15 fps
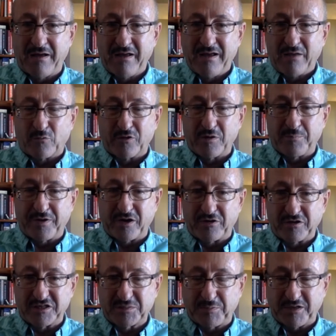We're in a
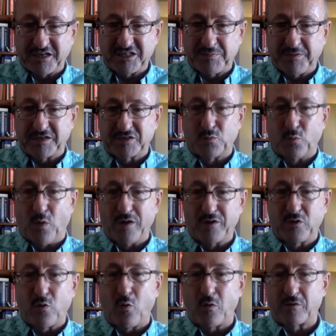perilous place because one
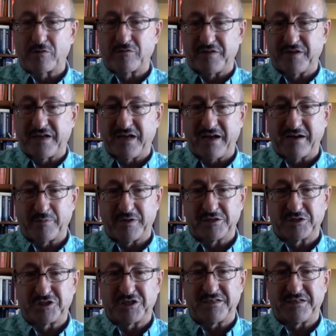quarter of the economy is
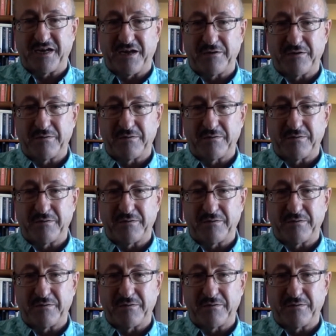shut down.